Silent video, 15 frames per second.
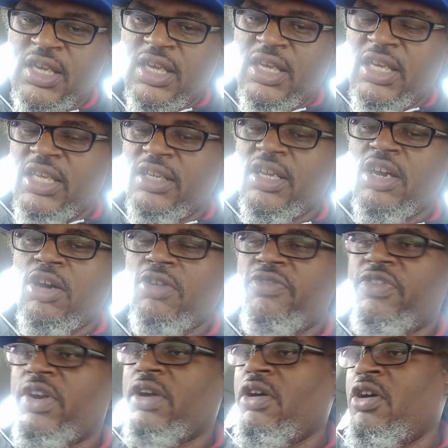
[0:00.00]
it go
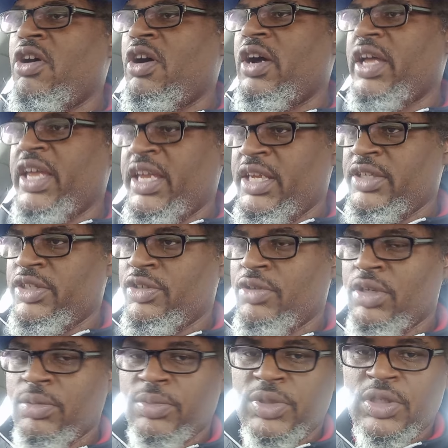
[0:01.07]
for all age
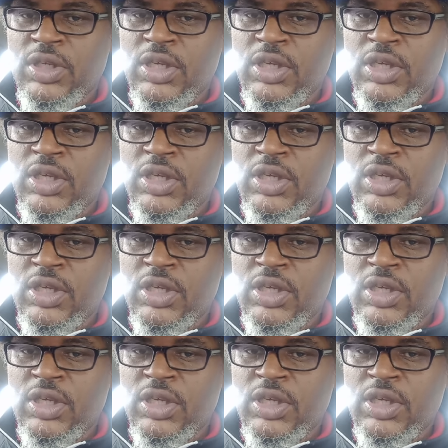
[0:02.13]
groups.